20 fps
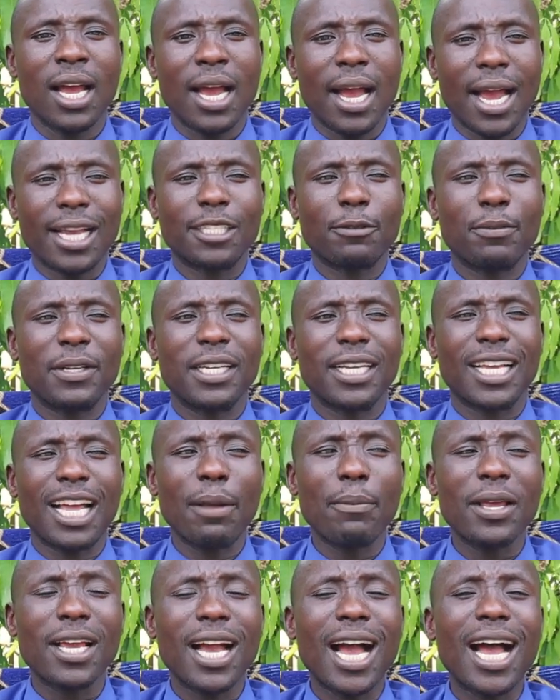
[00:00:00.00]
has been
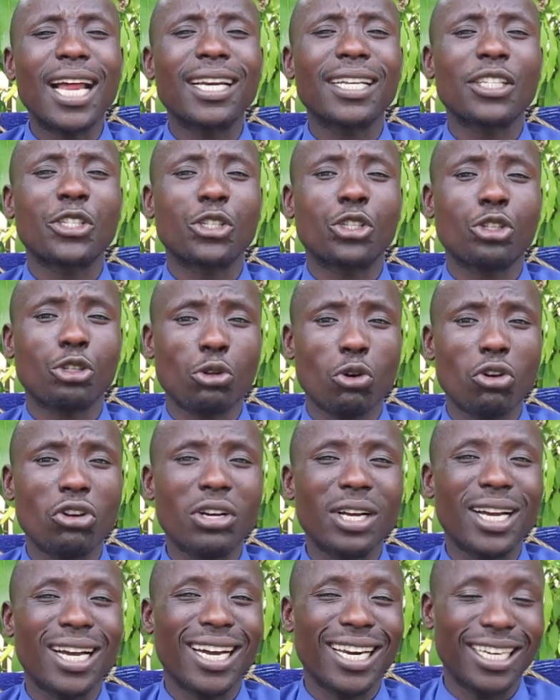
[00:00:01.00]
coming under strong
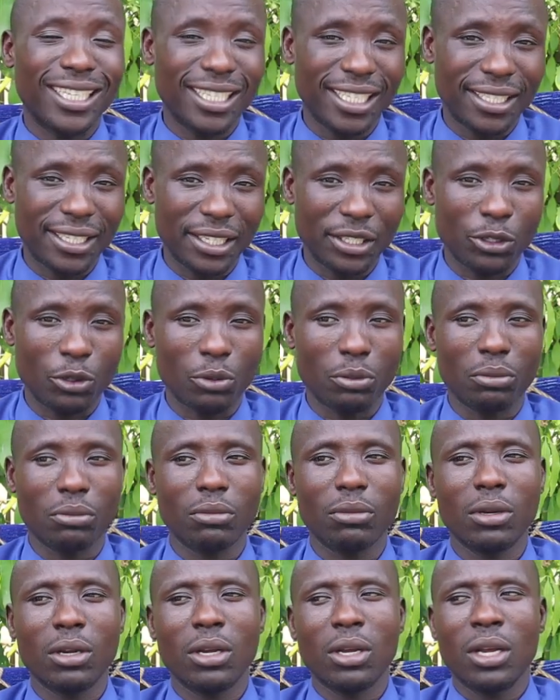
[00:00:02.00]
criticism
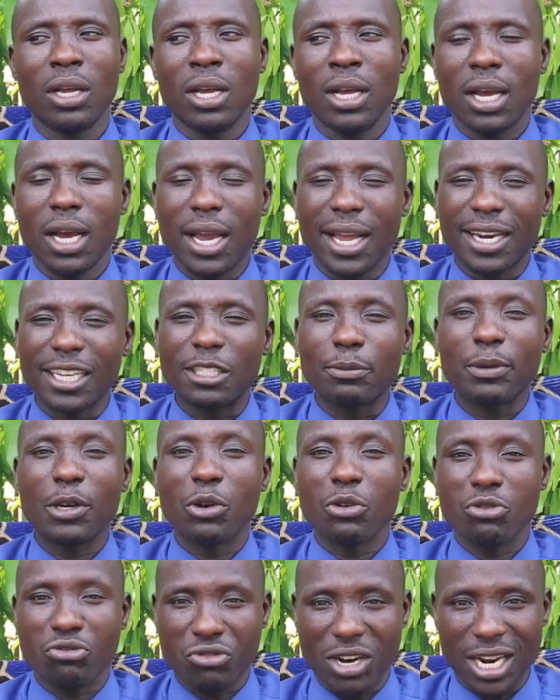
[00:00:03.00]
and has been
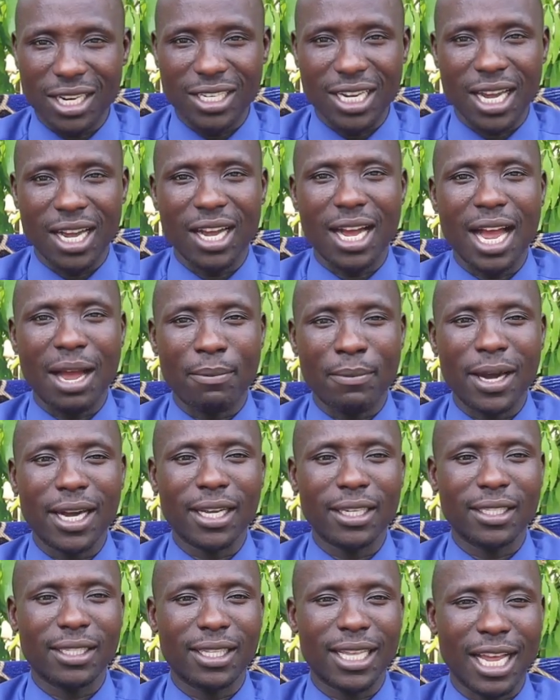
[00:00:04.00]
on radar
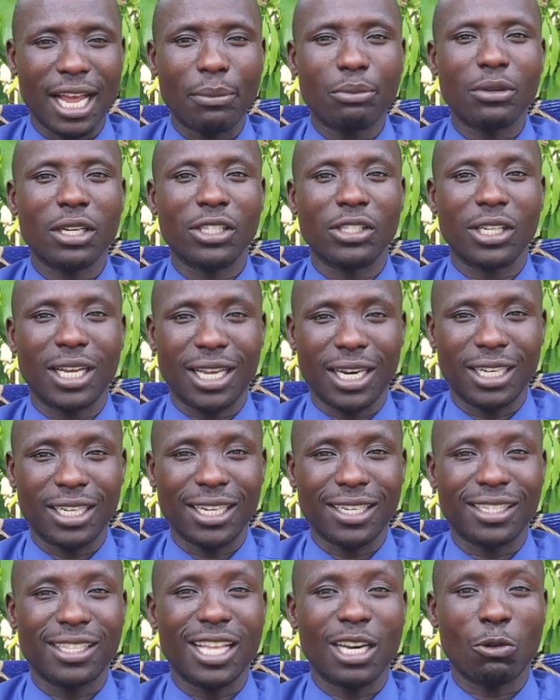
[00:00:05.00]
amongst the cabinet
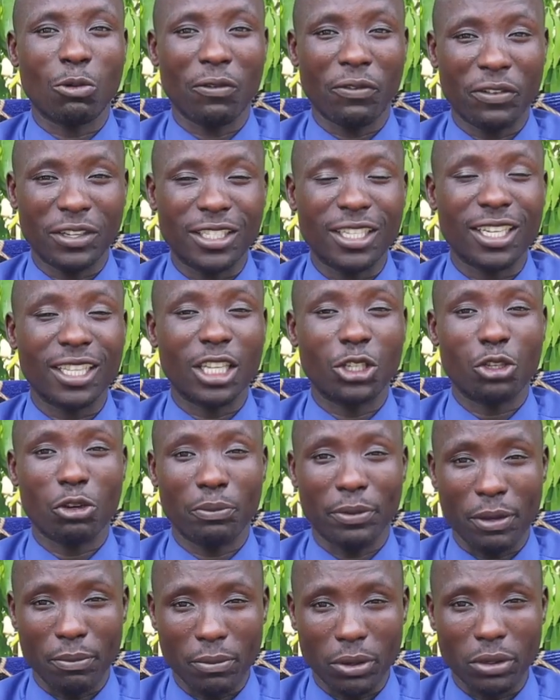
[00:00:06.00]
secretaries that were facing the
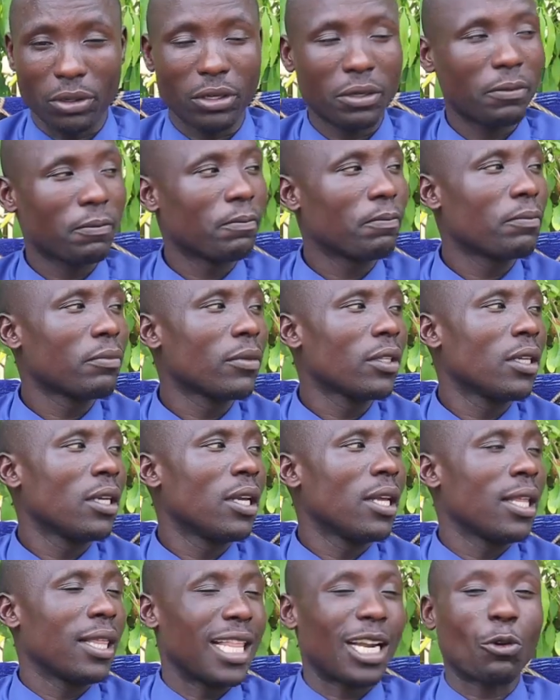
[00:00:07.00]
chopping board,
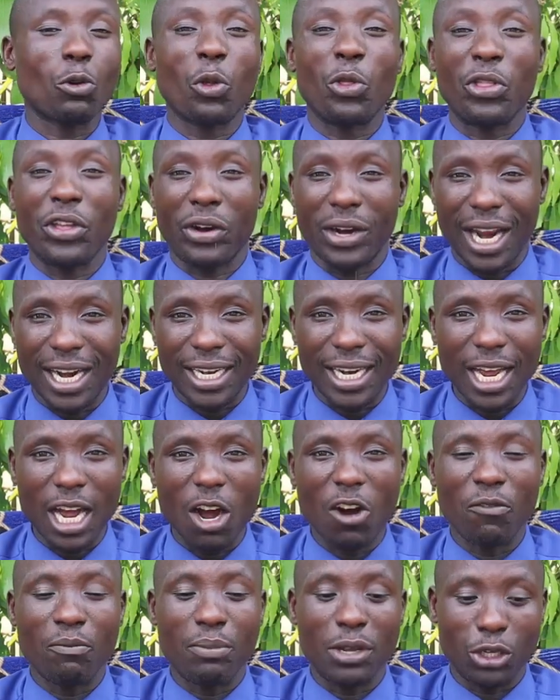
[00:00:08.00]
that were on the radar
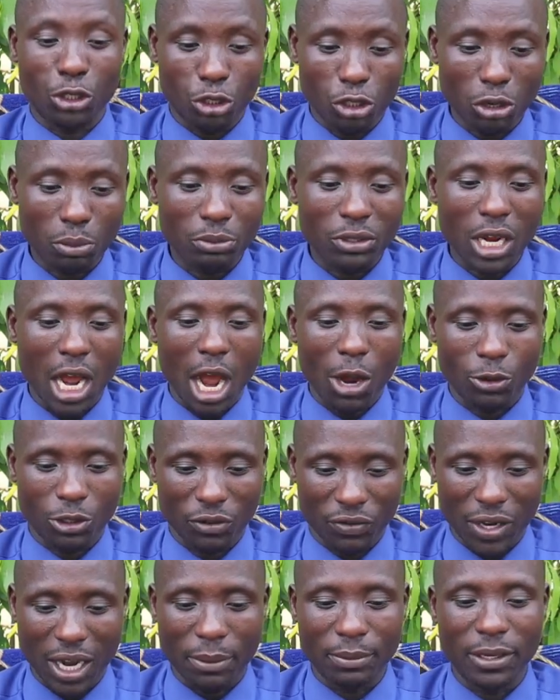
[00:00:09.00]
of being chopped out
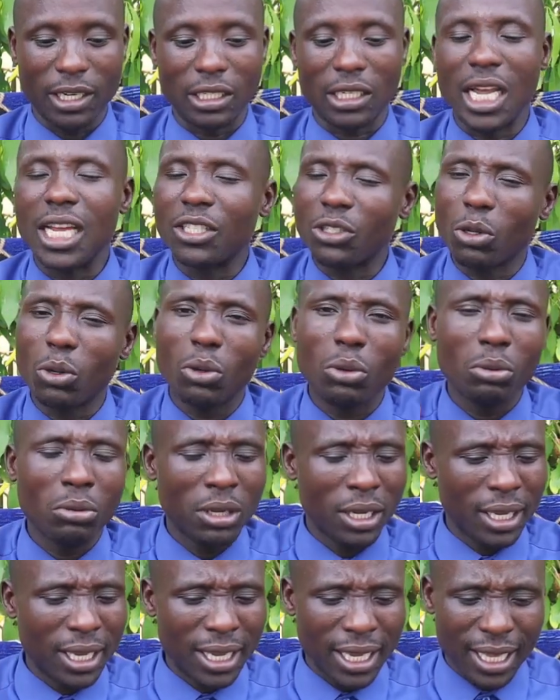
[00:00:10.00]
of cabinet. And so
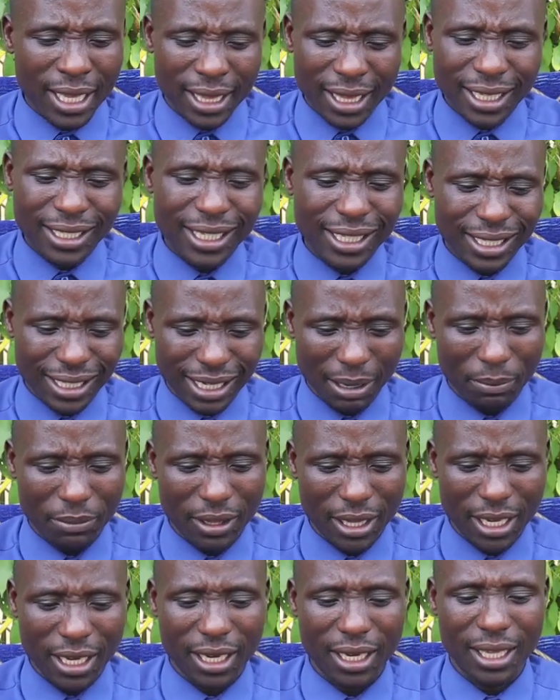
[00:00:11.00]
this is
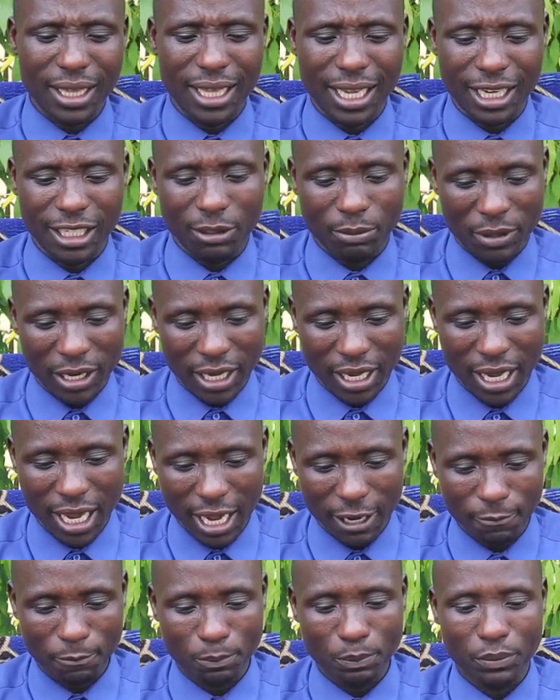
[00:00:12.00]
something that has been
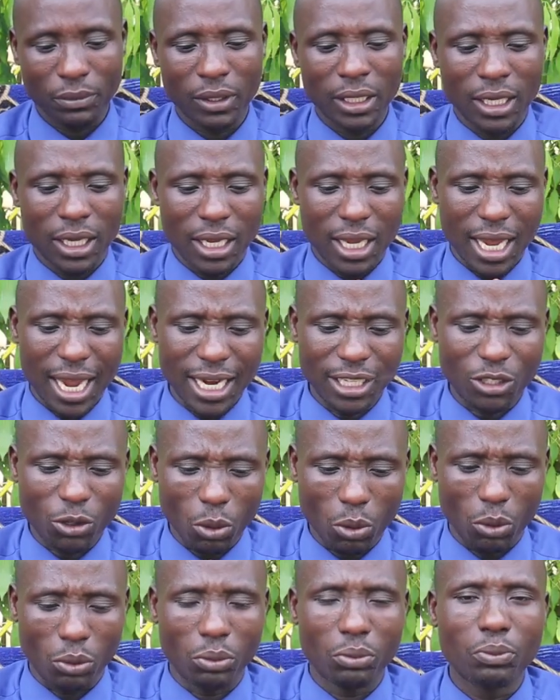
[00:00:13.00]
here. And
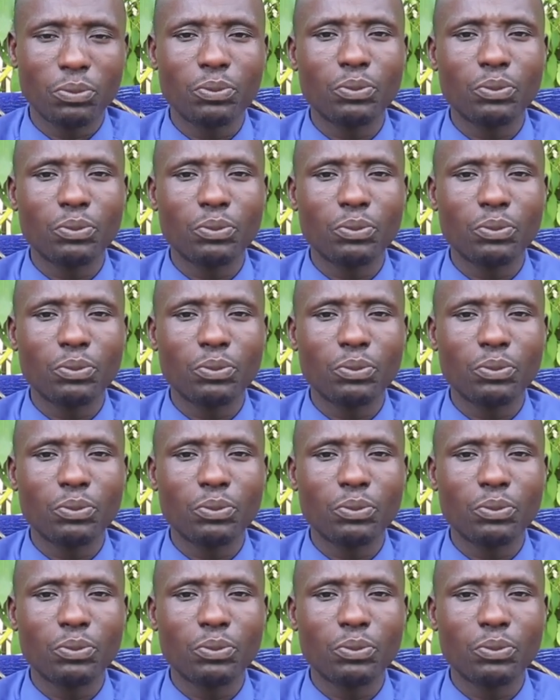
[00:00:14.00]
so